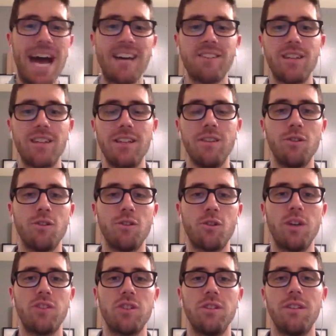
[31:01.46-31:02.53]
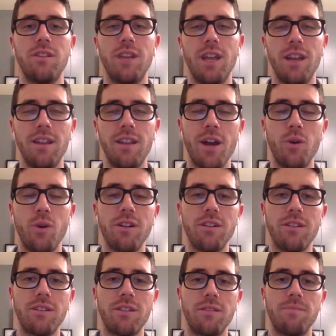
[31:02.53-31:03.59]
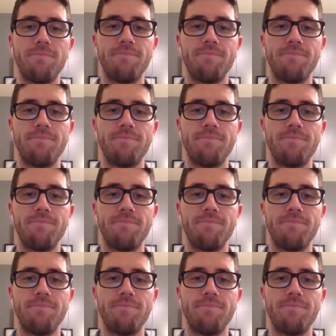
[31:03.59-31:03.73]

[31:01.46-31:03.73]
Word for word: asking those questions and gaining that awareness